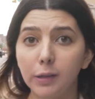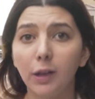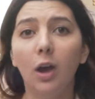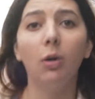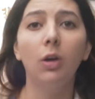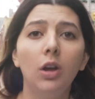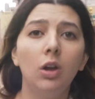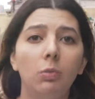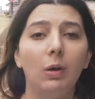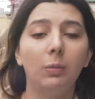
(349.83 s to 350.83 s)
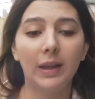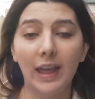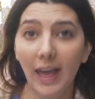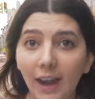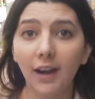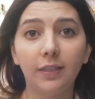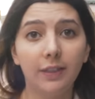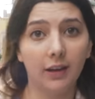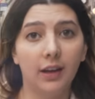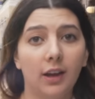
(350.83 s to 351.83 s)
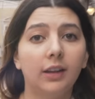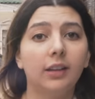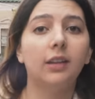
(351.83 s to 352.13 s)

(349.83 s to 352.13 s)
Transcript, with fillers: So when we end the